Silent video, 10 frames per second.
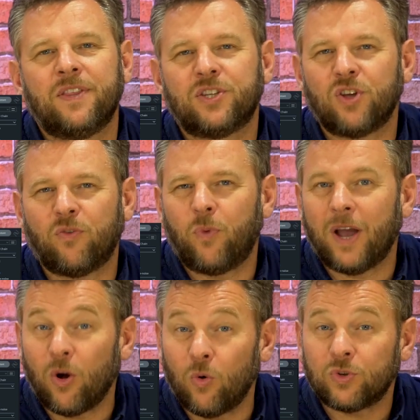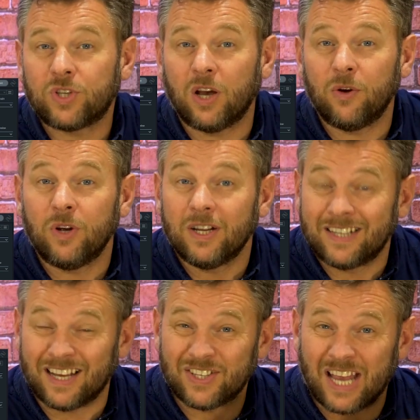The software also
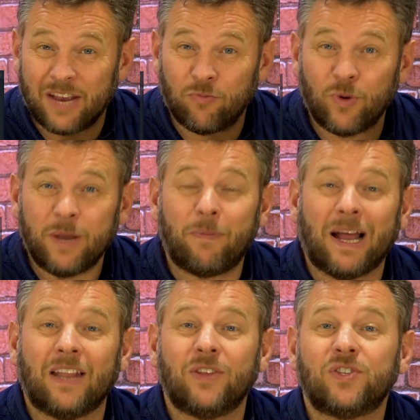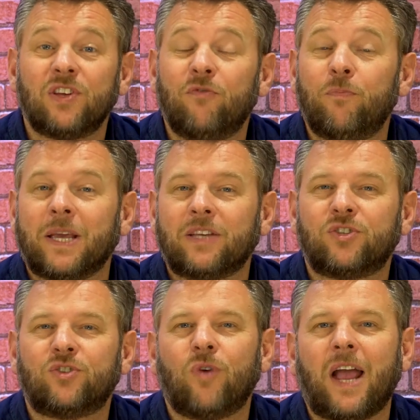does a rebalance of
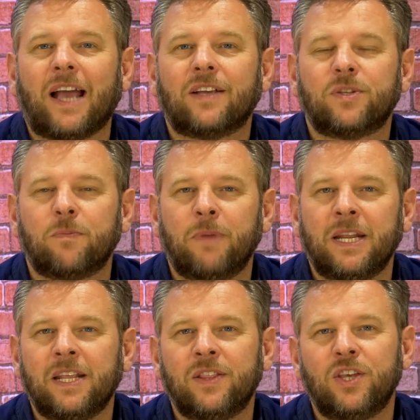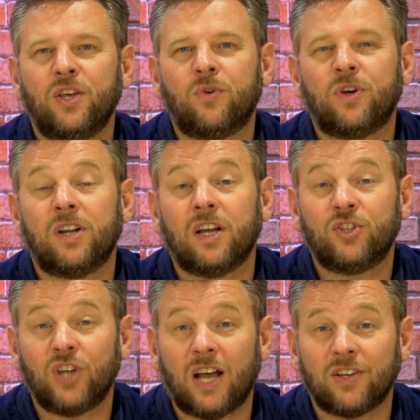mixed tracks, meaning that you can
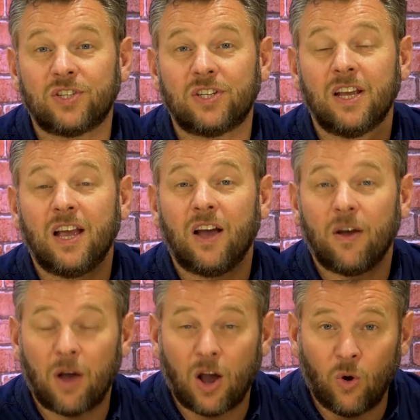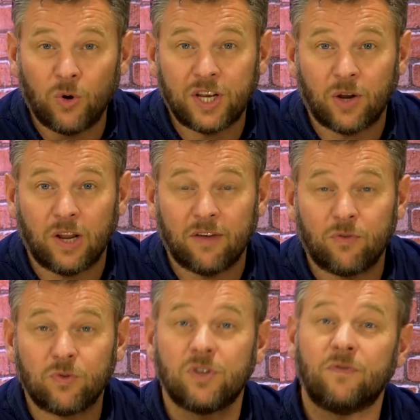adjust audio
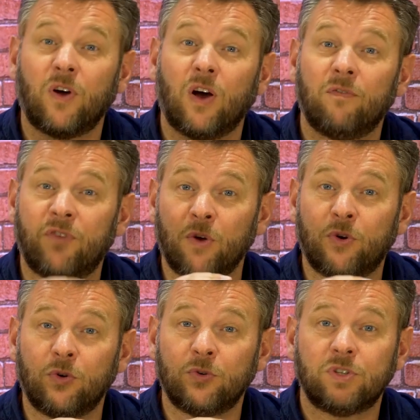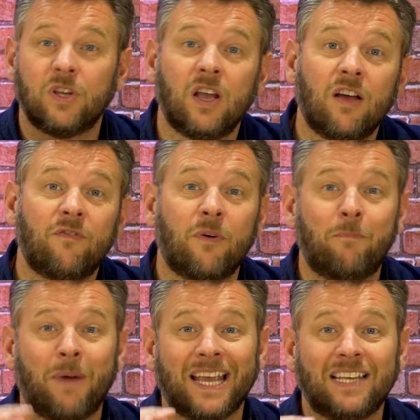levels for vocals, for
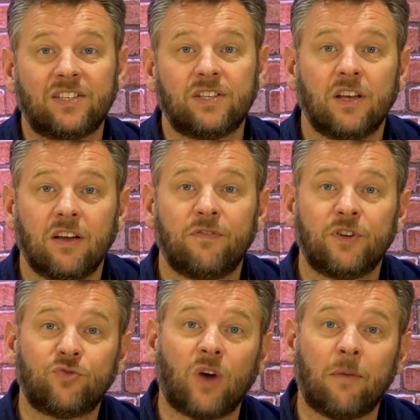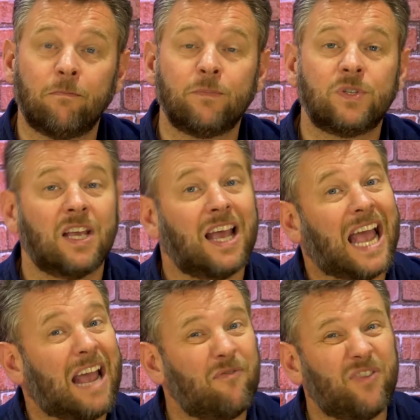bass, for drums,
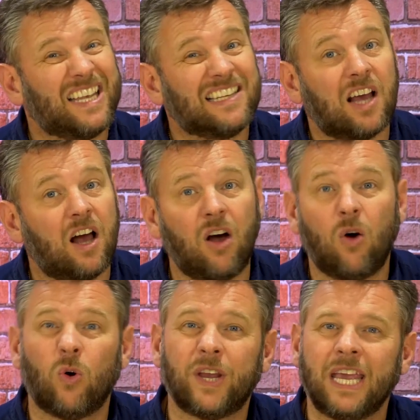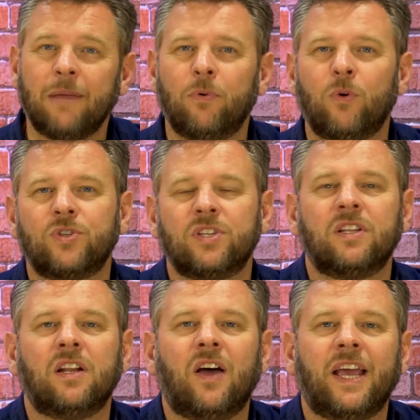and for guitar or keyboards and
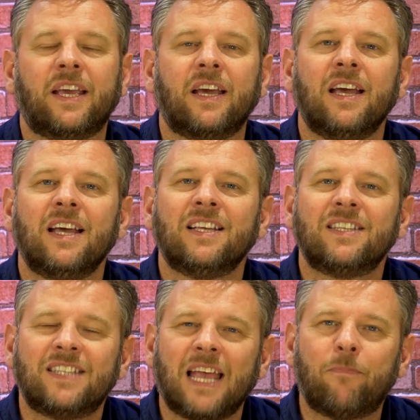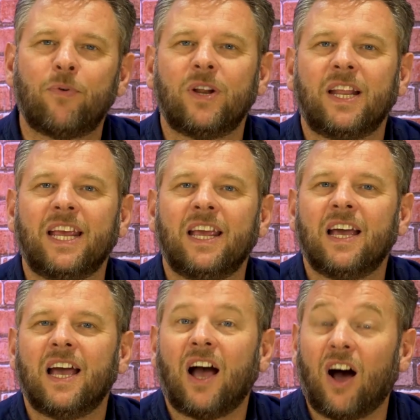the like, separately
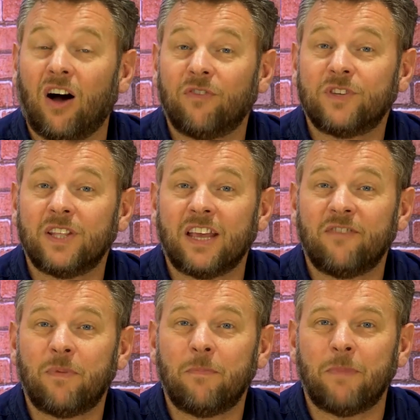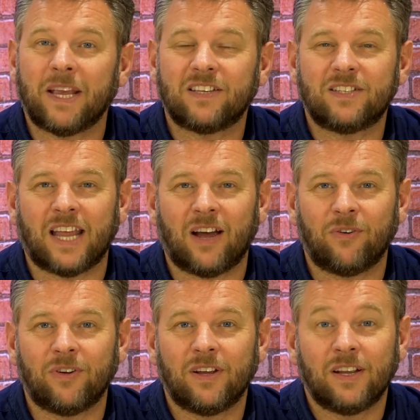after they've been mixed
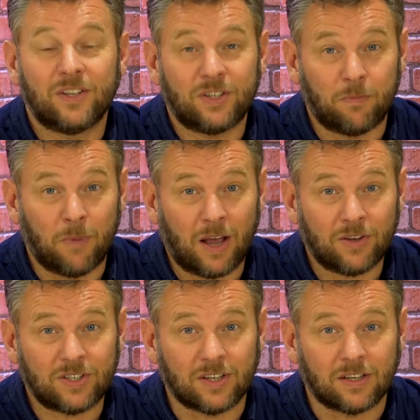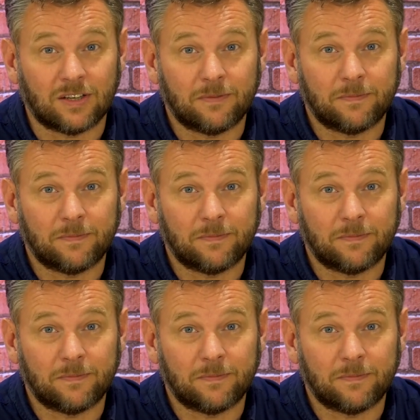down to mastered.